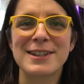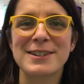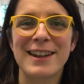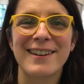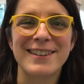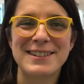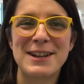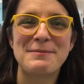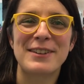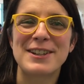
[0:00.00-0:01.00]
because this
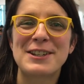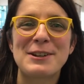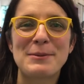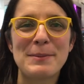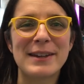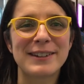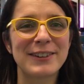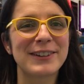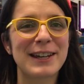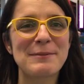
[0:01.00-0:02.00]
time last year we made
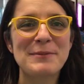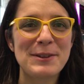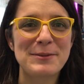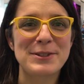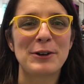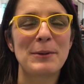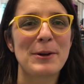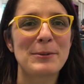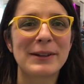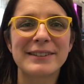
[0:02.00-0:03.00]
another game that was all
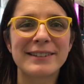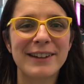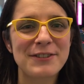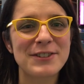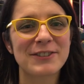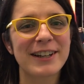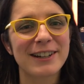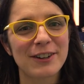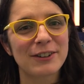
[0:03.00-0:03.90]
about wiggling left to right